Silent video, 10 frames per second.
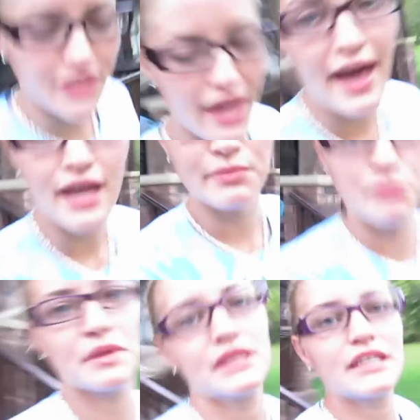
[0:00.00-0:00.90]
cat when
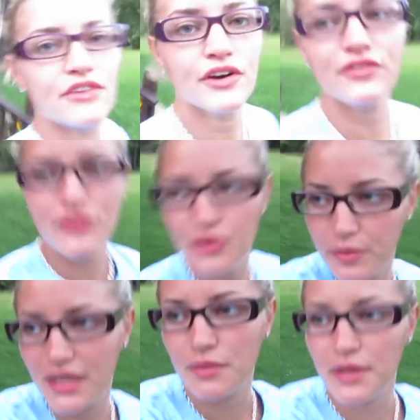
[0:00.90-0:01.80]
we leave her for a
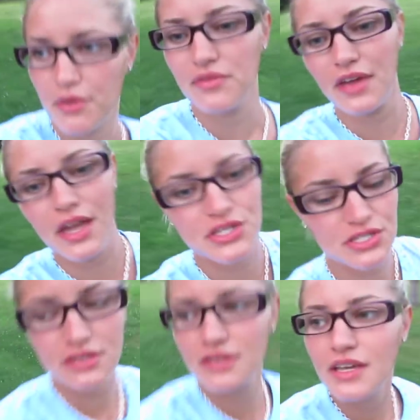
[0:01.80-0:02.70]
week and we go on
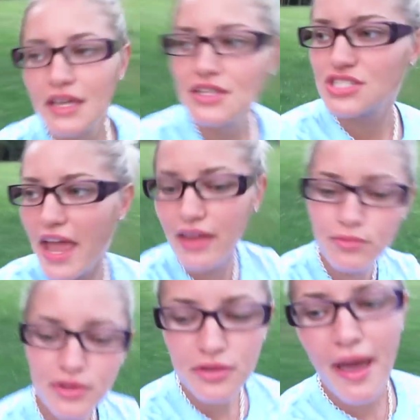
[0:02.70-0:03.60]
vacation. Jane, where
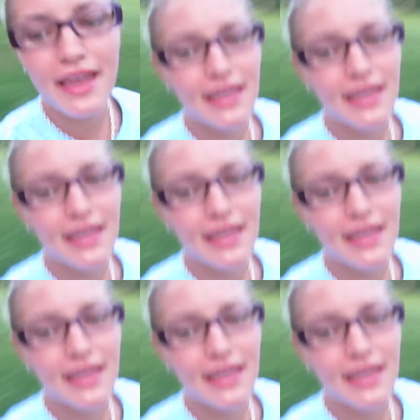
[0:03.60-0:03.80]
are you at,